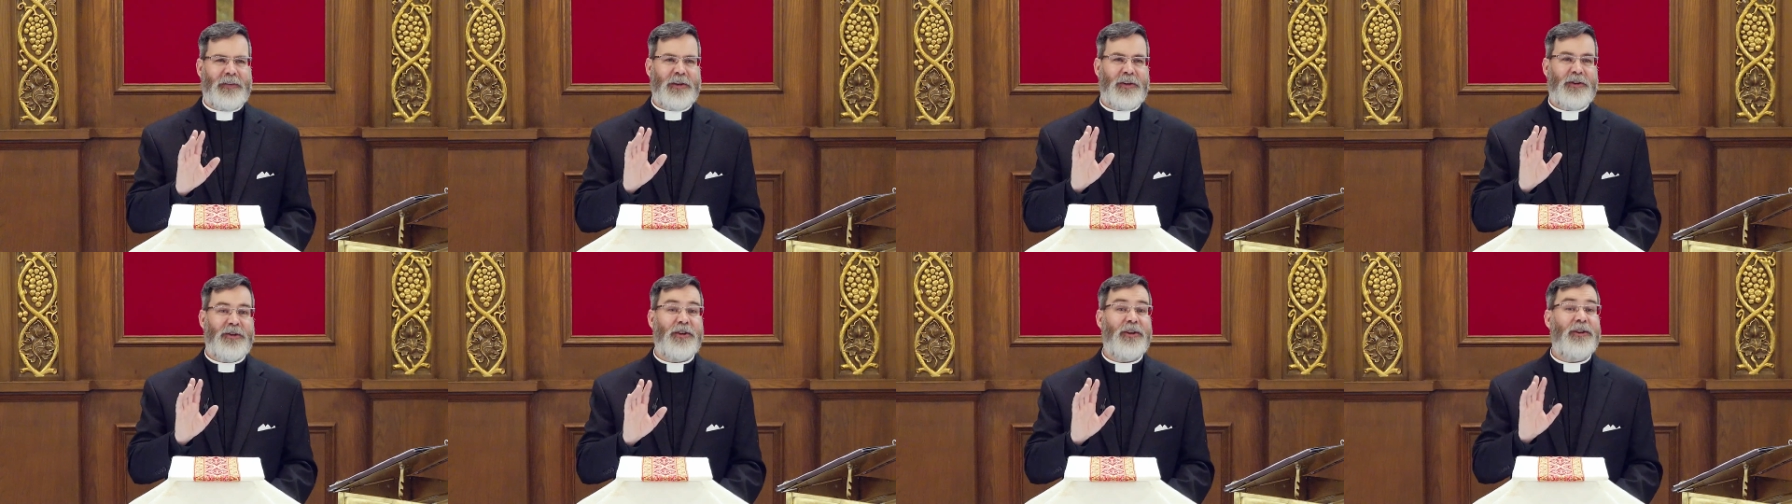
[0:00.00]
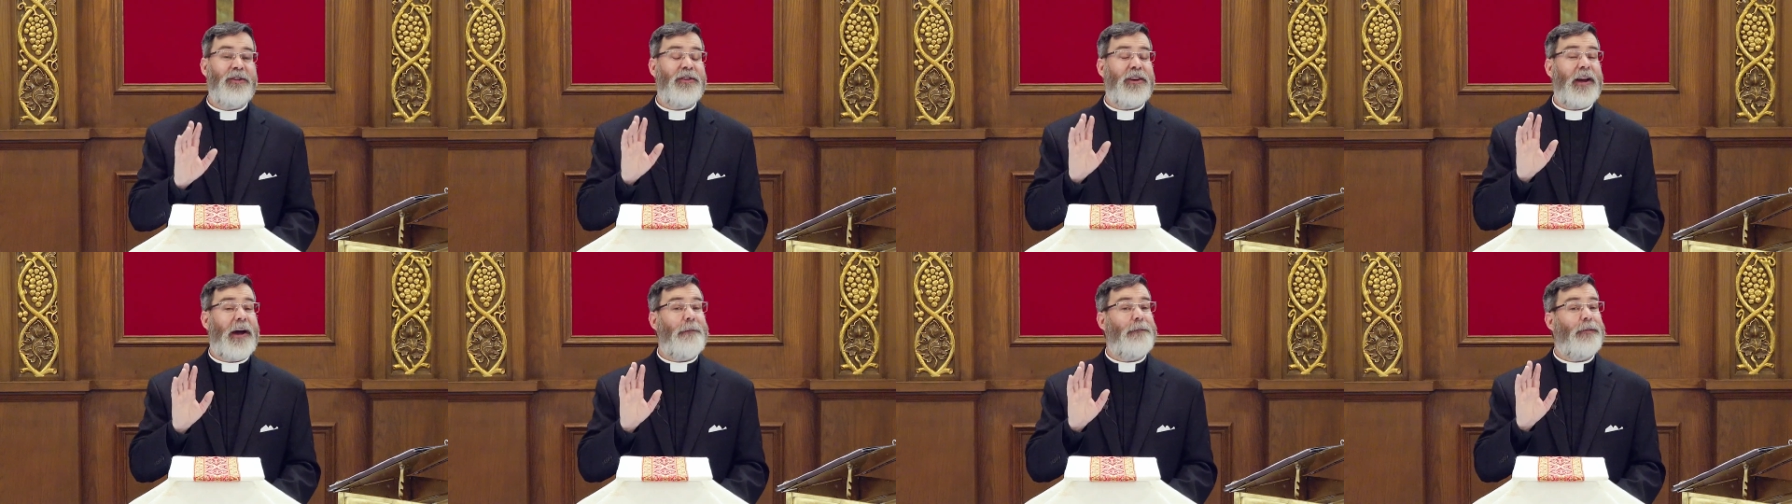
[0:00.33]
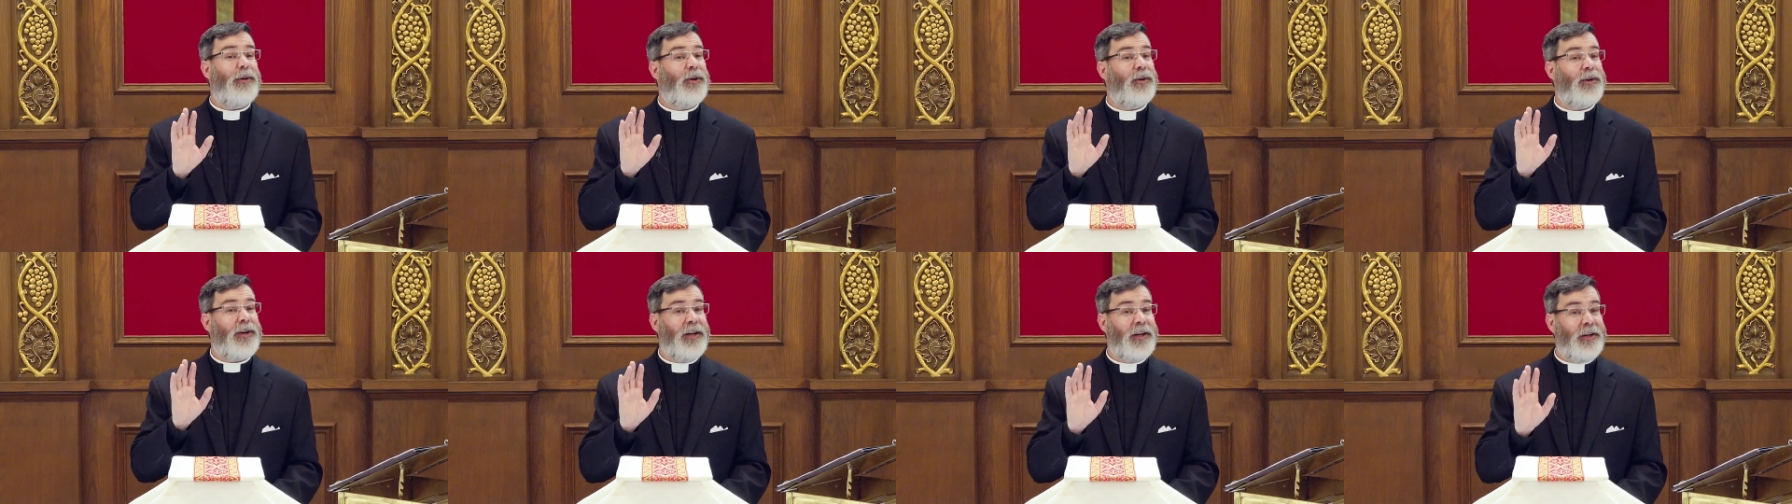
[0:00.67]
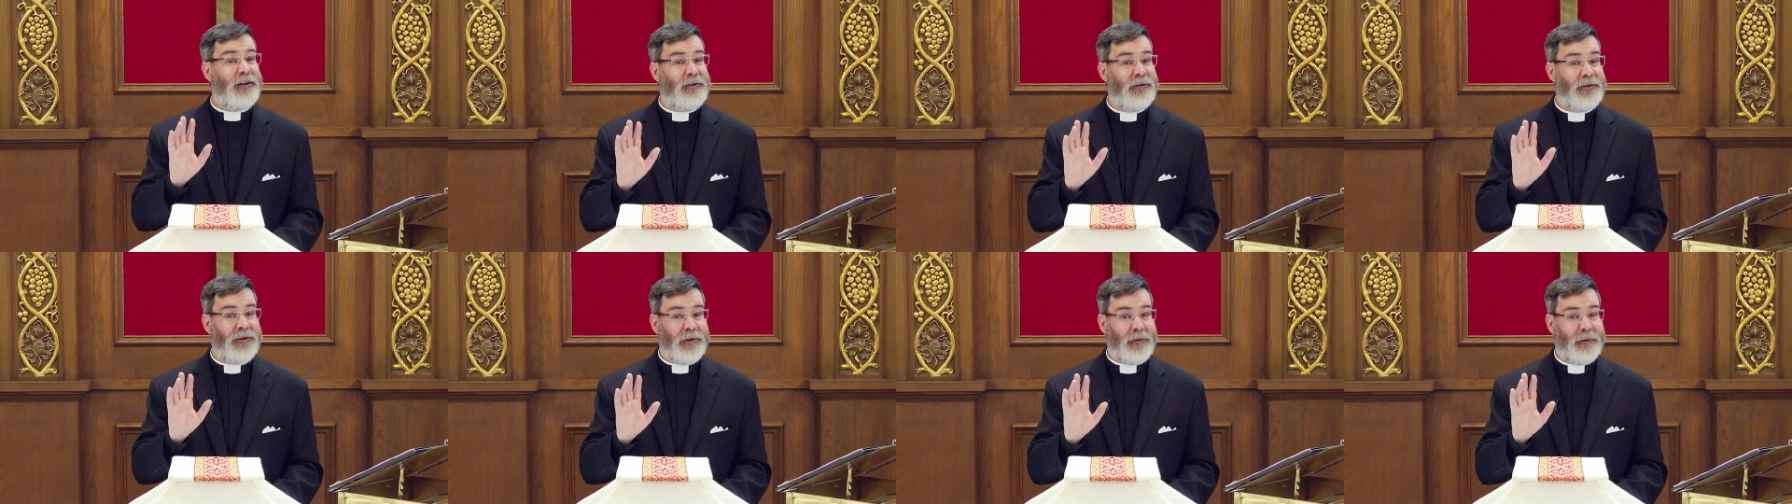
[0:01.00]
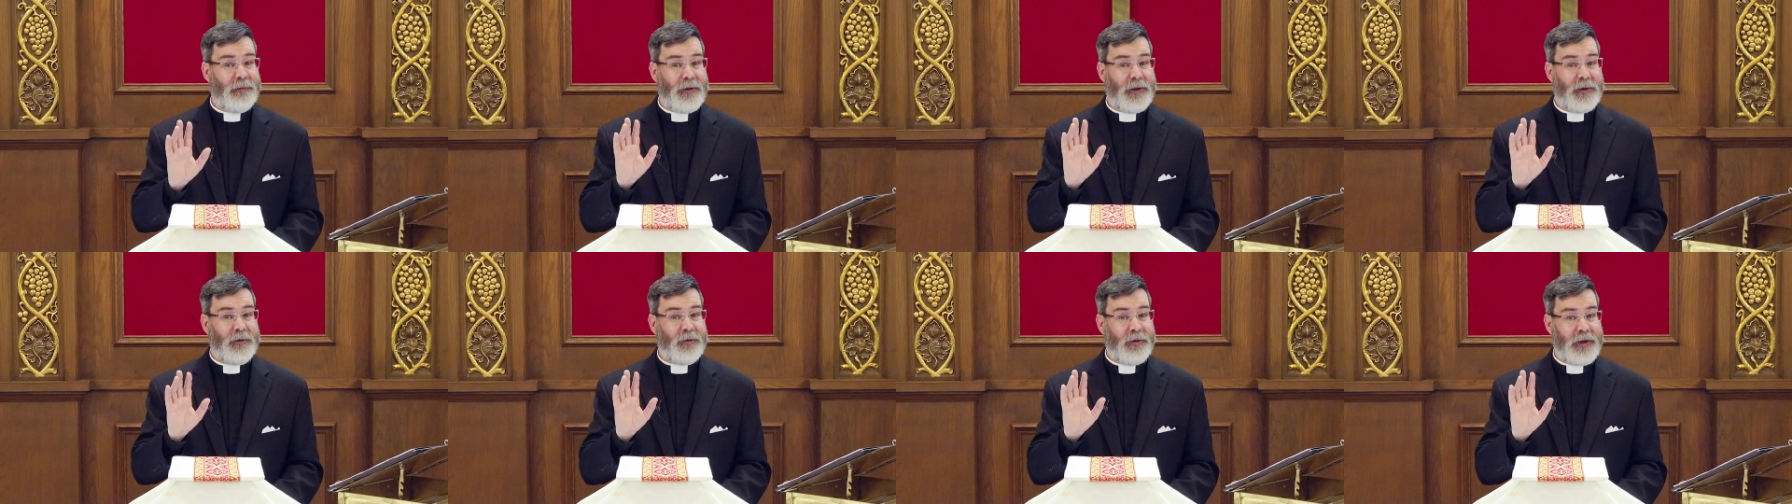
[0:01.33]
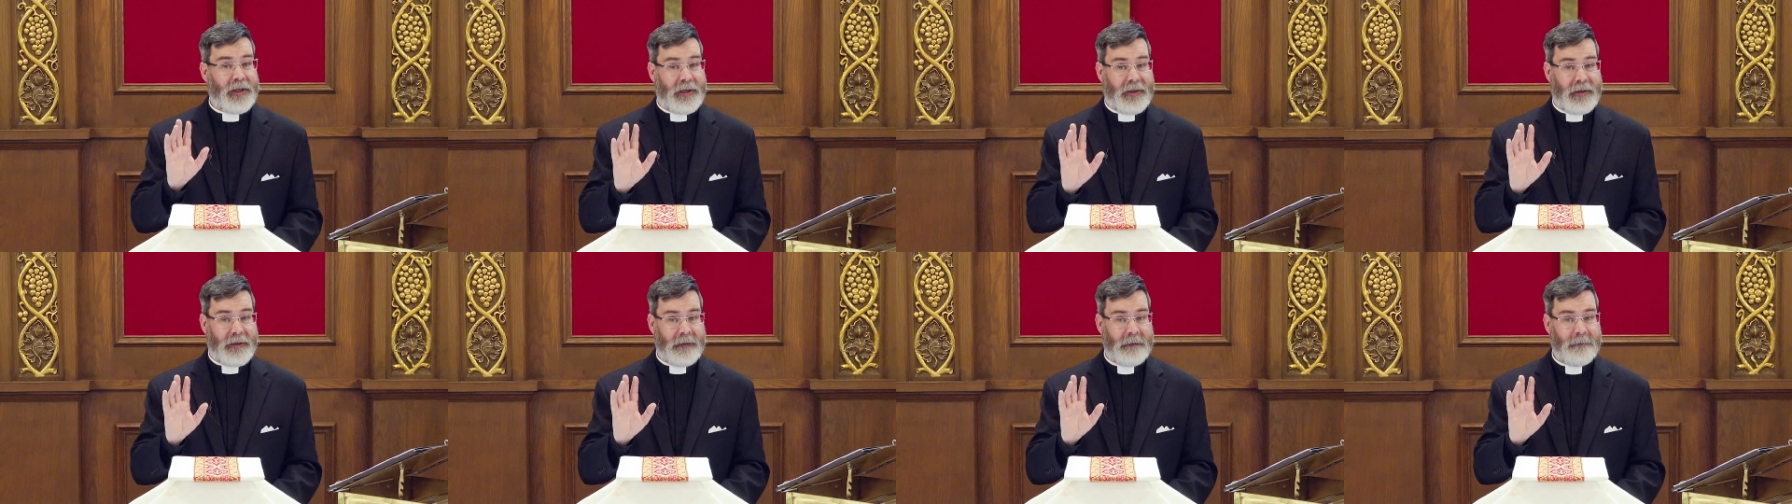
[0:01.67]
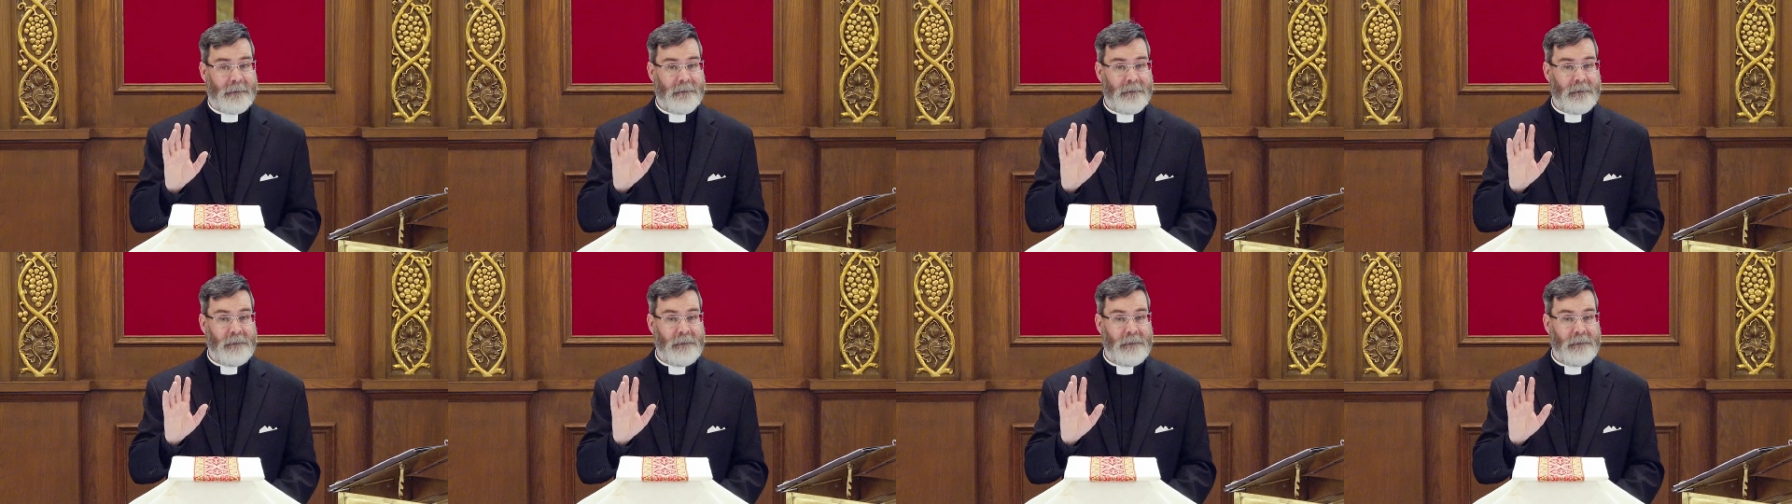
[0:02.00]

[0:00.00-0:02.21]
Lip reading: the church got broken into midweek.